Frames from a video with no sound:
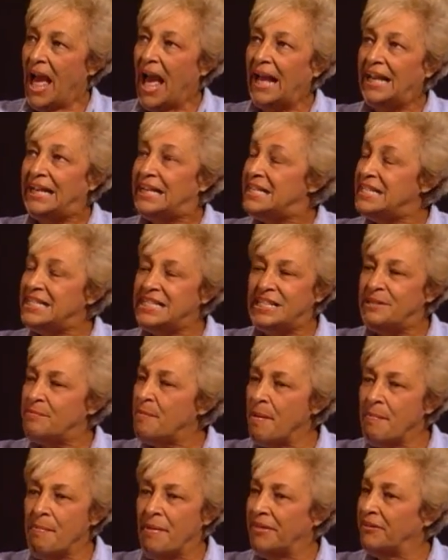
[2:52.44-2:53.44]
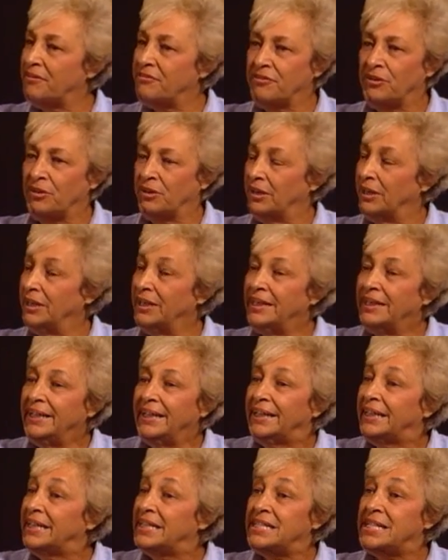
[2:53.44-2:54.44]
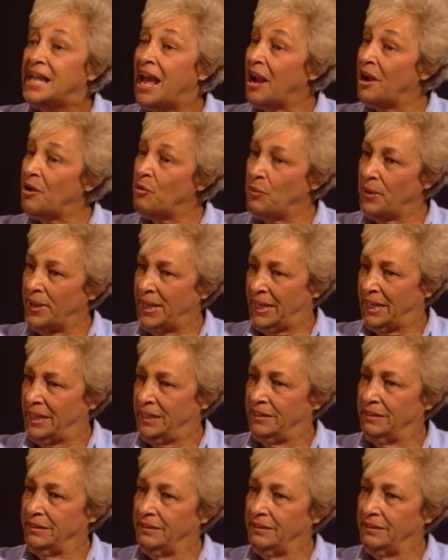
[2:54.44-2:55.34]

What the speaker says: I didn't see my mother for an entire week,